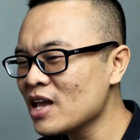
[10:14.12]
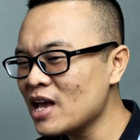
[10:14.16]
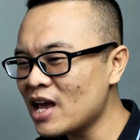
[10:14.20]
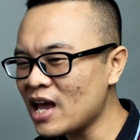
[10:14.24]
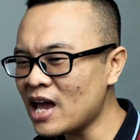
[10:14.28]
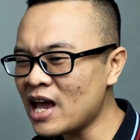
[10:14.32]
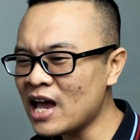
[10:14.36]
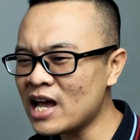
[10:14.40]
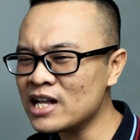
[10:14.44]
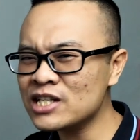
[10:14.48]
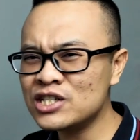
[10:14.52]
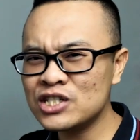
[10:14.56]

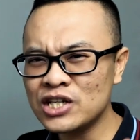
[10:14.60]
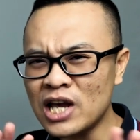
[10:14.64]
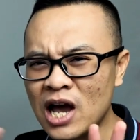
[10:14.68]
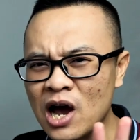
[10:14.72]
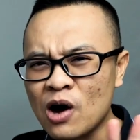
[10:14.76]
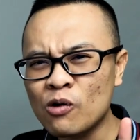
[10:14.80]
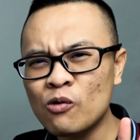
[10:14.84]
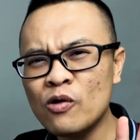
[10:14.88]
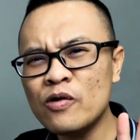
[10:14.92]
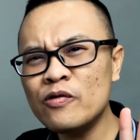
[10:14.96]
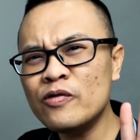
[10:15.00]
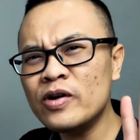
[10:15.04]
And yeah,
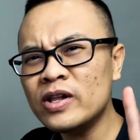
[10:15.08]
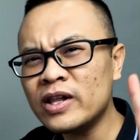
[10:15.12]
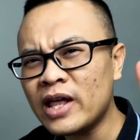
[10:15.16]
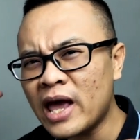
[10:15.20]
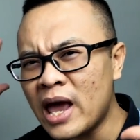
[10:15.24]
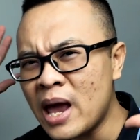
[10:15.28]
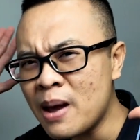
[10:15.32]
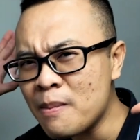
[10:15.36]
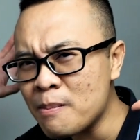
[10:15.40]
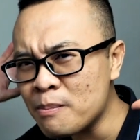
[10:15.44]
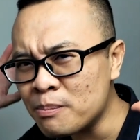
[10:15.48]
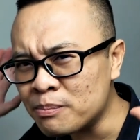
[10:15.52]
we will
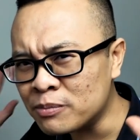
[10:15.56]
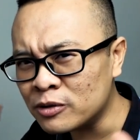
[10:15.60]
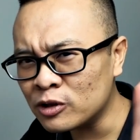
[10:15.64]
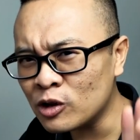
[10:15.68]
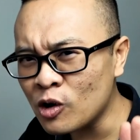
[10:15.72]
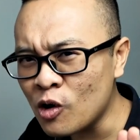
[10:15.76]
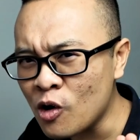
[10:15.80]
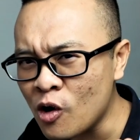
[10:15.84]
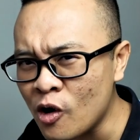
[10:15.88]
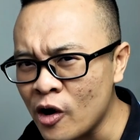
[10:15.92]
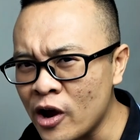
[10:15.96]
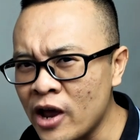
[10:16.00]

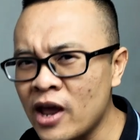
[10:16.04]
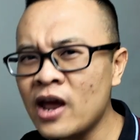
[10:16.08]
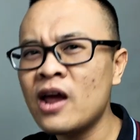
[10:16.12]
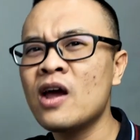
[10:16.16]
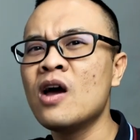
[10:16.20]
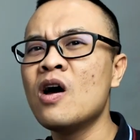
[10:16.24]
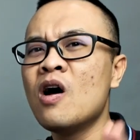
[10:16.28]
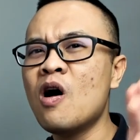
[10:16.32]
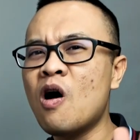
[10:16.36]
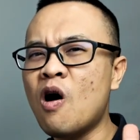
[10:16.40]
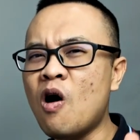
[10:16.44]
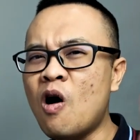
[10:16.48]
employ
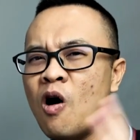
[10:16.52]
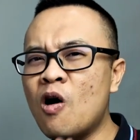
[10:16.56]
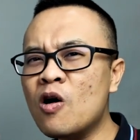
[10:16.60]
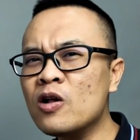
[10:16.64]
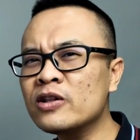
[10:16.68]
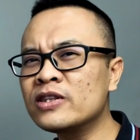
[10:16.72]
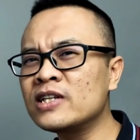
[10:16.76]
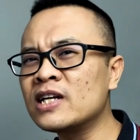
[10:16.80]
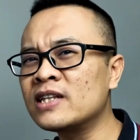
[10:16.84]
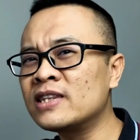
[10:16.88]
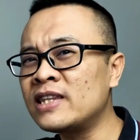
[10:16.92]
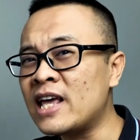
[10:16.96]
all
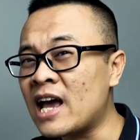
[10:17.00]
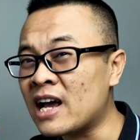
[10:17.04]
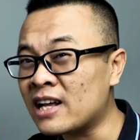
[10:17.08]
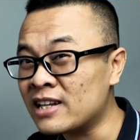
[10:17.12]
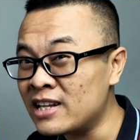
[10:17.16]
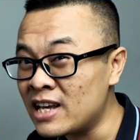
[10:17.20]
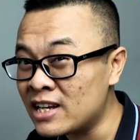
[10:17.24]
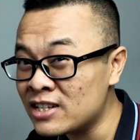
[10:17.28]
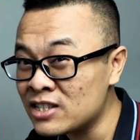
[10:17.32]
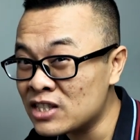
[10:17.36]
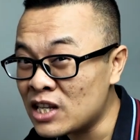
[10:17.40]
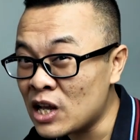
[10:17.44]
the
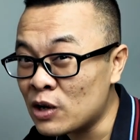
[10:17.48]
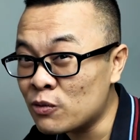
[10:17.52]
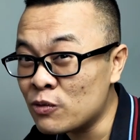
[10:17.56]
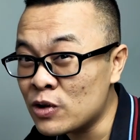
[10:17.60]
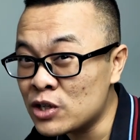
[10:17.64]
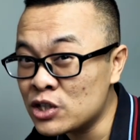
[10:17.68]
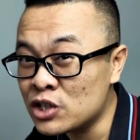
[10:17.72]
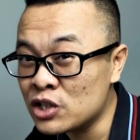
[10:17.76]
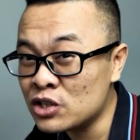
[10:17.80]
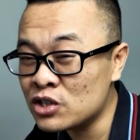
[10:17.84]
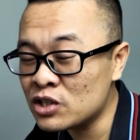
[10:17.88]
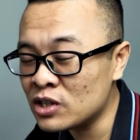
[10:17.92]
techniques that we
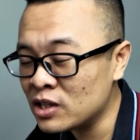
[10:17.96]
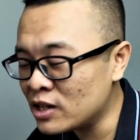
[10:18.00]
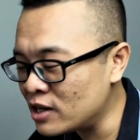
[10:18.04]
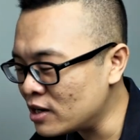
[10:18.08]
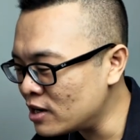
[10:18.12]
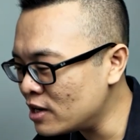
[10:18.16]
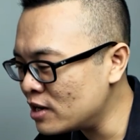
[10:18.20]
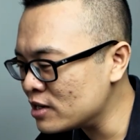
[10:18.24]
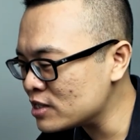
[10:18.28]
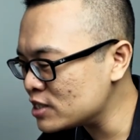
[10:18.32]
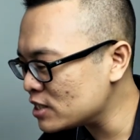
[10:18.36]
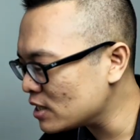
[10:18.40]
just
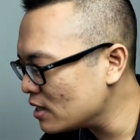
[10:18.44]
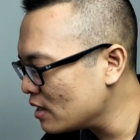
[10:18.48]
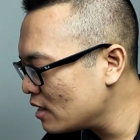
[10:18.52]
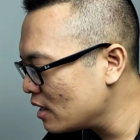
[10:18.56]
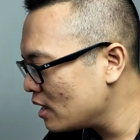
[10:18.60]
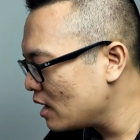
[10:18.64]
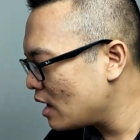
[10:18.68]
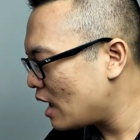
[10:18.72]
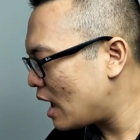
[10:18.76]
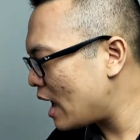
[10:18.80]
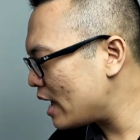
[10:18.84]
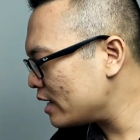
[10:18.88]
learned.
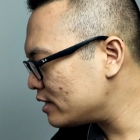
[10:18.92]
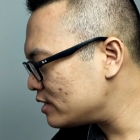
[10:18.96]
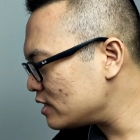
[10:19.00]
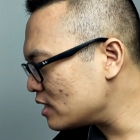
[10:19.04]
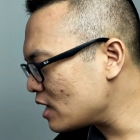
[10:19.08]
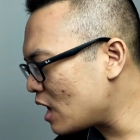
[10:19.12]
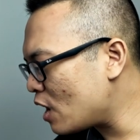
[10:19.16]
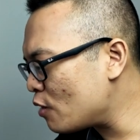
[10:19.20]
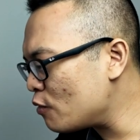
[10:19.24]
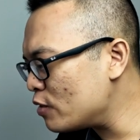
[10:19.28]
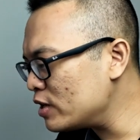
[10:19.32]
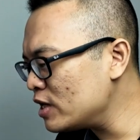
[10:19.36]
I
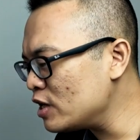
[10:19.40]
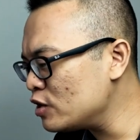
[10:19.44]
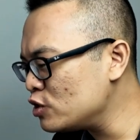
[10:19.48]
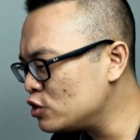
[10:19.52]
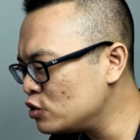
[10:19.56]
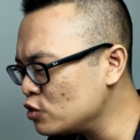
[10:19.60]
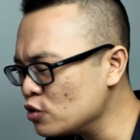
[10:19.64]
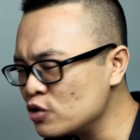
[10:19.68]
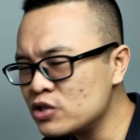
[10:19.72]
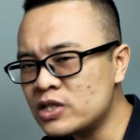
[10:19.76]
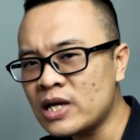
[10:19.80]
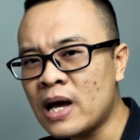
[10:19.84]
think I want to
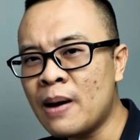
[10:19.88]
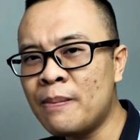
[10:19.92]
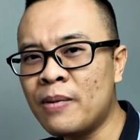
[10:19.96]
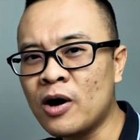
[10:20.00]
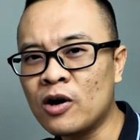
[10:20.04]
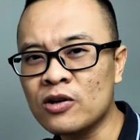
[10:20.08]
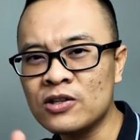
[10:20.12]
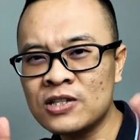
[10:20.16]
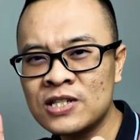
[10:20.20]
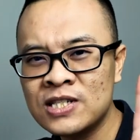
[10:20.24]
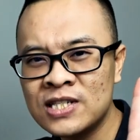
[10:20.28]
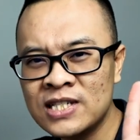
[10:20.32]
use
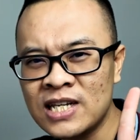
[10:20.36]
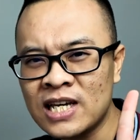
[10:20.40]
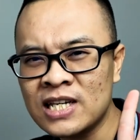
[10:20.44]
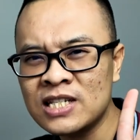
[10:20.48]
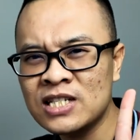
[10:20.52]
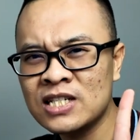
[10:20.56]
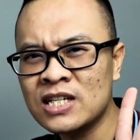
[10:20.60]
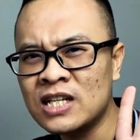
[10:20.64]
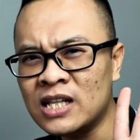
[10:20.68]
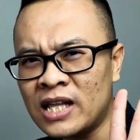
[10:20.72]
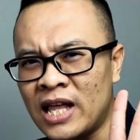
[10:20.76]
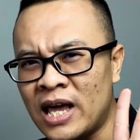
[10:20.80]
about 6
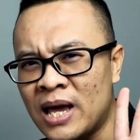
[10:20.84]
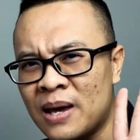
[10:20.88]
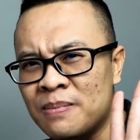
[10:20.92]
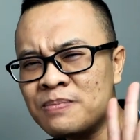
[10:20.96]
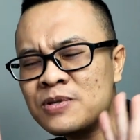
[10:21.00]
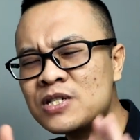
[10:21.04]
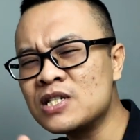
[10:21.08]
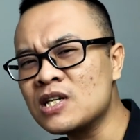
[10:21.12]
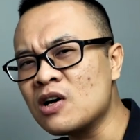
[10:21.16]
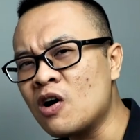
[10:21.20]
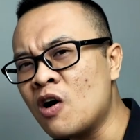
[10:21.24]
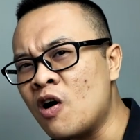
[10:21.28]

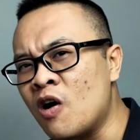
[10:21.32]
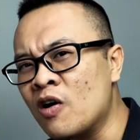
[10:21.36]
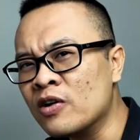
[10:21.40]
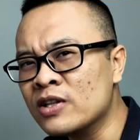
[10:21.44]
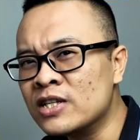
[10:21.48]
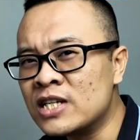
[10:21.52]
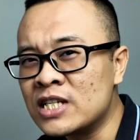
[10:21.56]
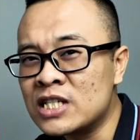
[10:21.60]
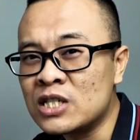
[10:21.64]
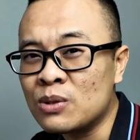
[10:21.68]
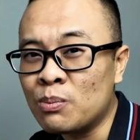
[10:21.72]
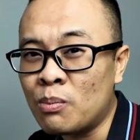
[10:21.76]
clips on
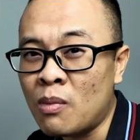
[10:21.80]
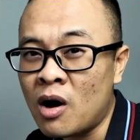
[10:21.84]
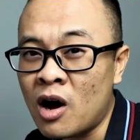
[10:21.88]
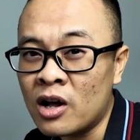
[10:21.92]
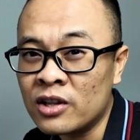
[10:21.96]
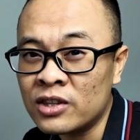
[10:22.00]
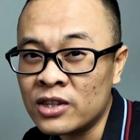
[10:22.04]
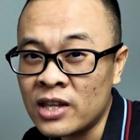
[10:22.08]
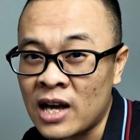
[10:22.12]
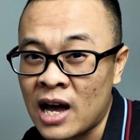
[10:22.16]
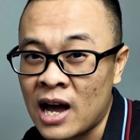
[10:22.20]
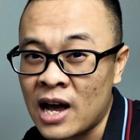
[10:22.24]
this
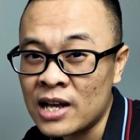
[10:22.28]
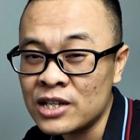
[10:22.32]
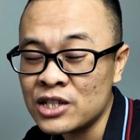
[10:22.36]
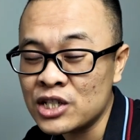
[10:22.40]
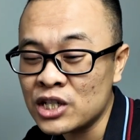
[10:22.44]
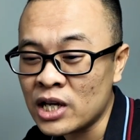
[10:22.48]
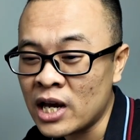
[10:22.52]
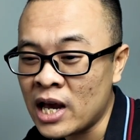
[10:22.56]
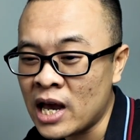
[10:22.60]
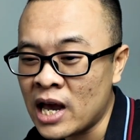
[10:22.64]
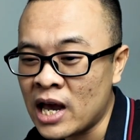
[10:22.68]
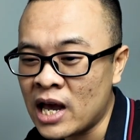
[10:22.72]
montage,
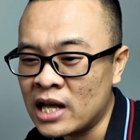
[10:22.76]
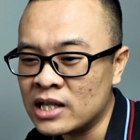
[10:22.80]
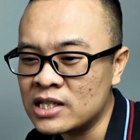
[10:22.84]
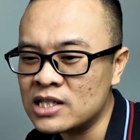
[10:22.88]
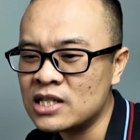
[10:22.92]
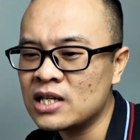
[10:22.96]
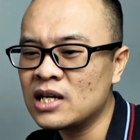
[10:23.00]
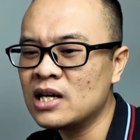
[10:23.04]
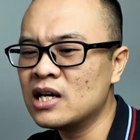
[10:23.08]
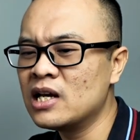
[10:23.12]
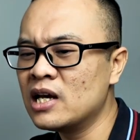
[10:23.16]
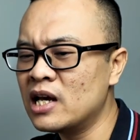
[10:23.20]
and
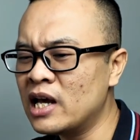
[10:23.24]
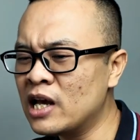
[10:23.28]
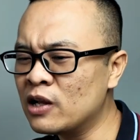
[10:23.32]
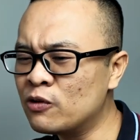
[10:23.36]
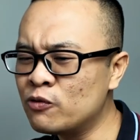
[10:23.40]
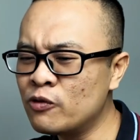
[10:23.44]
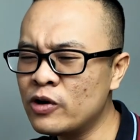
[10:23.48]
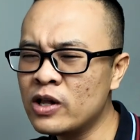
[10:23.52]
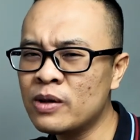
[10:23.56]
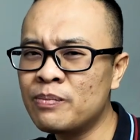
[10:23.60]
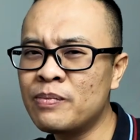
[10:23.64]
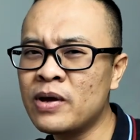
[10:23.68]
it
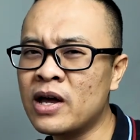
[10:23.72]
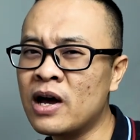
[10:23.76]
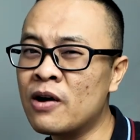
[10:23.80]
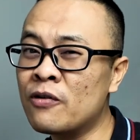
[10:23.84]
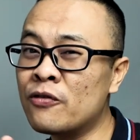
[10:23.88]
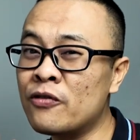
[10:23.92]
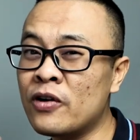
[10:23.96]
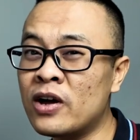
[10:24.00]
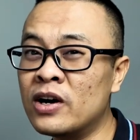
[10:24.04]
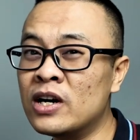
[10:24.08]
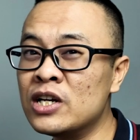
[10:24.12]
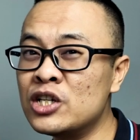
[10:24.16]
will be a
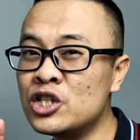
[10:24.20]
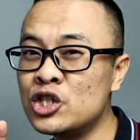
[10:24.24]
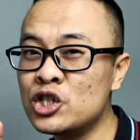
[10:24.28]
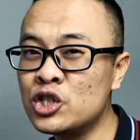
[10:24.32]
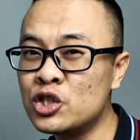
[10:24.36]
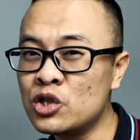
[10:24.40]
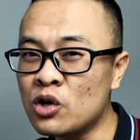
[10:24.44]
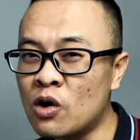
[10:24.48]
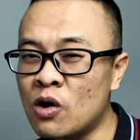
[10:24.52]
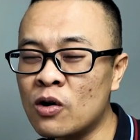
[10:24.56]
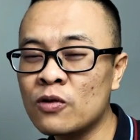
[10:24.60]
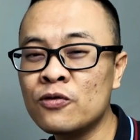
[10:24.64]
very
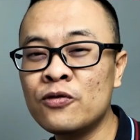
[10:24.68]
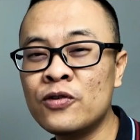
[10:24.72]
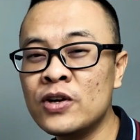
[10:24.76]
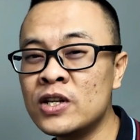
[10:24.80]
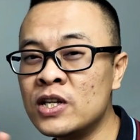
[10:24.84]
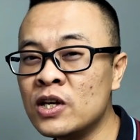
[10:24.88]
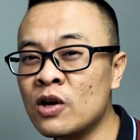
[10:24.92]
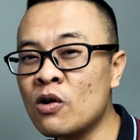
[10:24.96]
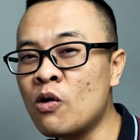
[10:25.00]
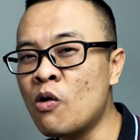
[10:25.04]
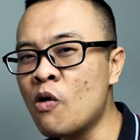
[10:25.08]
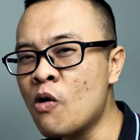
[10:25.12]
short
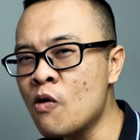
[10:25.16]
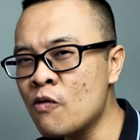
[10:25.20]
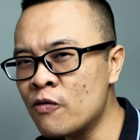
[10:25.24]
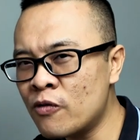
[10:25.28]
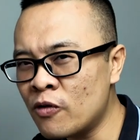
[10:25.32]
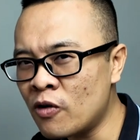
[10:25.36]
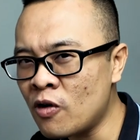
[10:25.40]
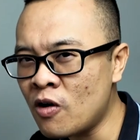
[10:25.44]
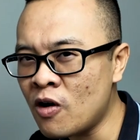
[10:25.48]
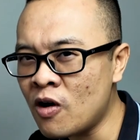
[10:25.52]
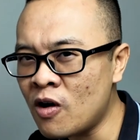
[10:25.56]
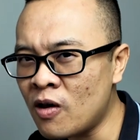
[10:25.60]
video
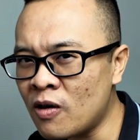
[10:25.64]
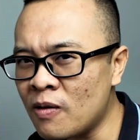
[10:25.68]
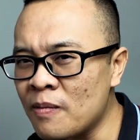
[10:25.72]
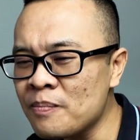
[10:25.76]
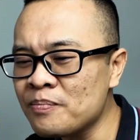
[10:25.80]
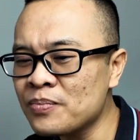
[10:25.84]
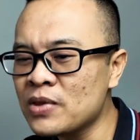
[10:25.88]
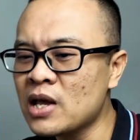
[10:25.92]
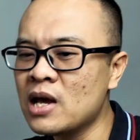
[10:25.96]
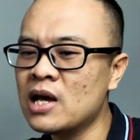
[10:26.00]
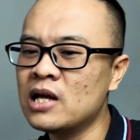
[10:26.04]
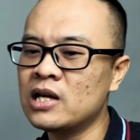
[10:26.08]
overall.
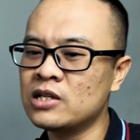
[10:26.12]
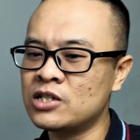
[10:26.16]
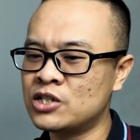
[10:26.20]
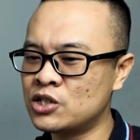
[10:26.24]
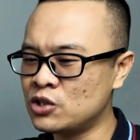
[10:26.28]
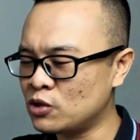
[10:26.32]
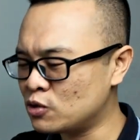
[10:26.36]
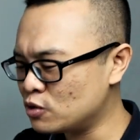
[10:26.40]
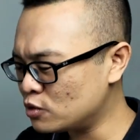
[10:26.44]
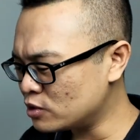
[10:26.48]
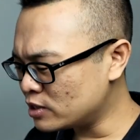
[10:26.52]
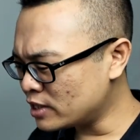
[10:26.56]

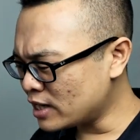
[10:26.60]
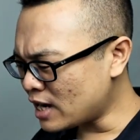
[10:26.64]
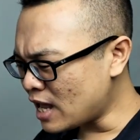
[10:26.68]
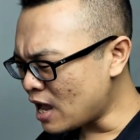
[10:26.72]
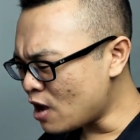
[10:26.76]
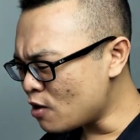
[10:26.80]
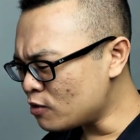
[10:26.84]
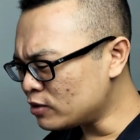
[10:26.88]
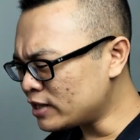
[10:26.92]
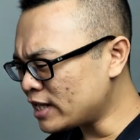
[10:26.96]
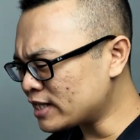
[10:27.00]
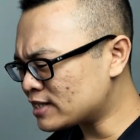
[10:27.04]
So
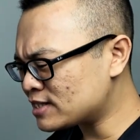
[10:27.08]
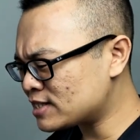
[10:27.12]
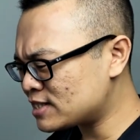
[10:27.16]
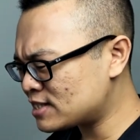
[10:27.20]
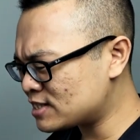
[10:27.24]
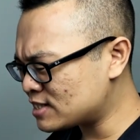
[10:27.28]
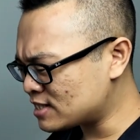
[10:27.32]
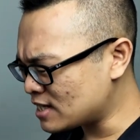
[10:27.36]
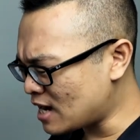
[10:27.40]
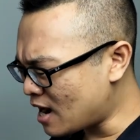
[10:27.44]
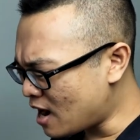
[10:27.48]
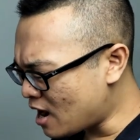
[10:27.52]
now let's
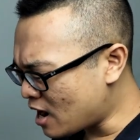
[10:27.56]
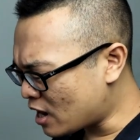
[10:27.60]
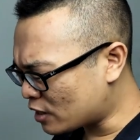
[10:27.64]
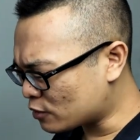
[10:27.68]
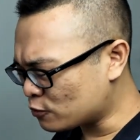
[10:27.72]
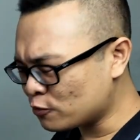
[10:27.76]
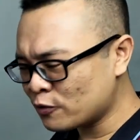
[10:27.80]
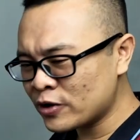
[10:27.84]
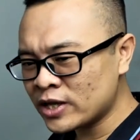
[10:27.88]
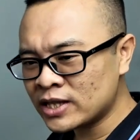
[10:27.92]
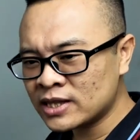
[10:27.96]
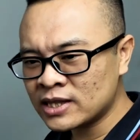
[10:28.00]
start
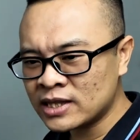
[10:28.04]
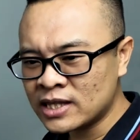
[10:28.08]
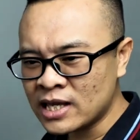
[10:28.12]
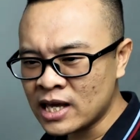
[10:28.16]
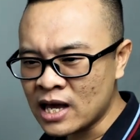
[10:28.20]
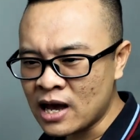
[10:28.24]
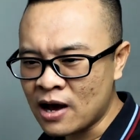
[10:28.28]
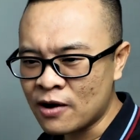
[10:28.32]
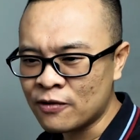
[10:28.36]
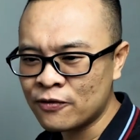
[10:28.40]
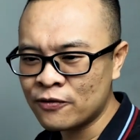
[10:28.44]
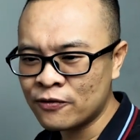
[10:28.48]
with
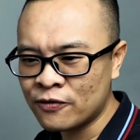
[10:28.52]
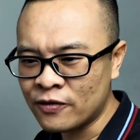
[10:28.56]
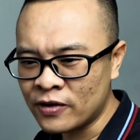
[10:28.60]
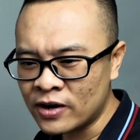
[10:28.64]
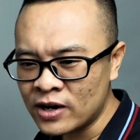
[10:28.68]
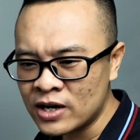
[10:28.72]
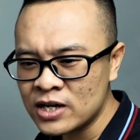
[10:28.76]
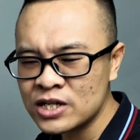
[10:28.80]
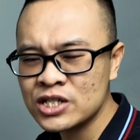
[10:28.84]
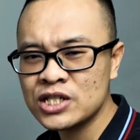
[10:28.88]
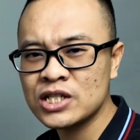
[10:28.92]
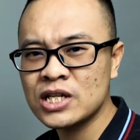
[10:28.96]
the
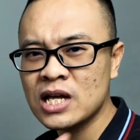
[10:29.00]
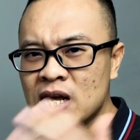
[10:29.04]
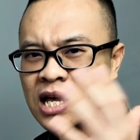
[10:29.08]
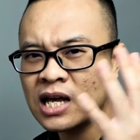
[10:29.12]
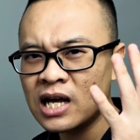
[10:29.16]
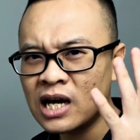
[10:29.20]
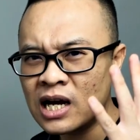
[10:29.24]
first